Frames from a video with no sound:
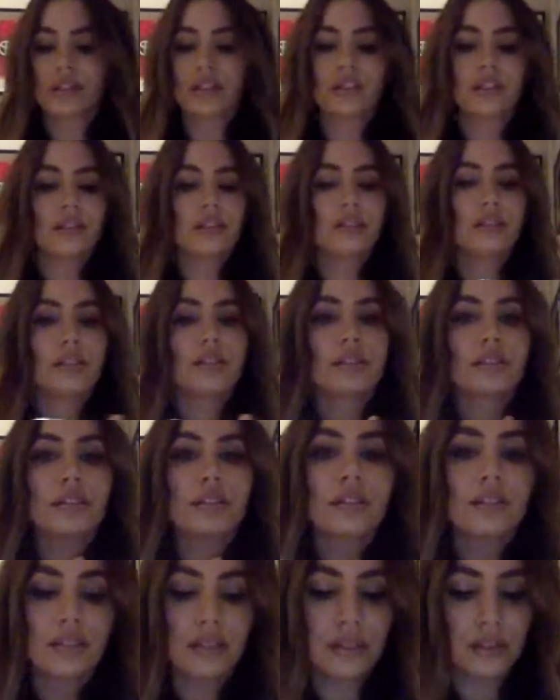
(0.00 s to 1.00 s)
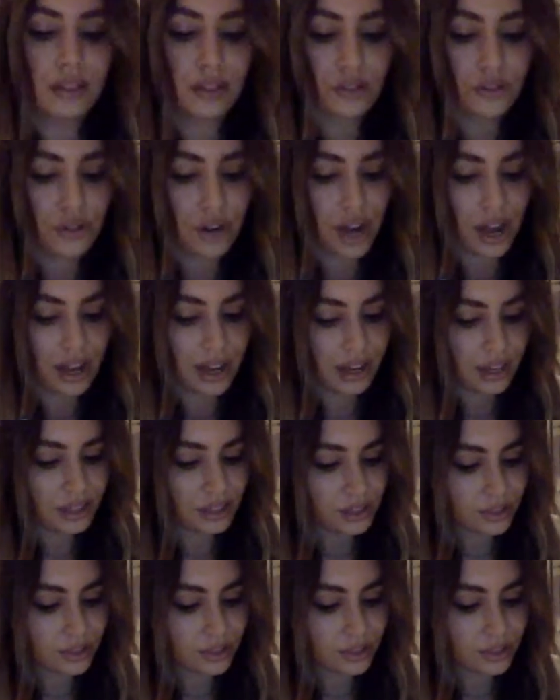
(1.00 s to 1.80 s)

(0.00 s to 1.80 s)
is a triad.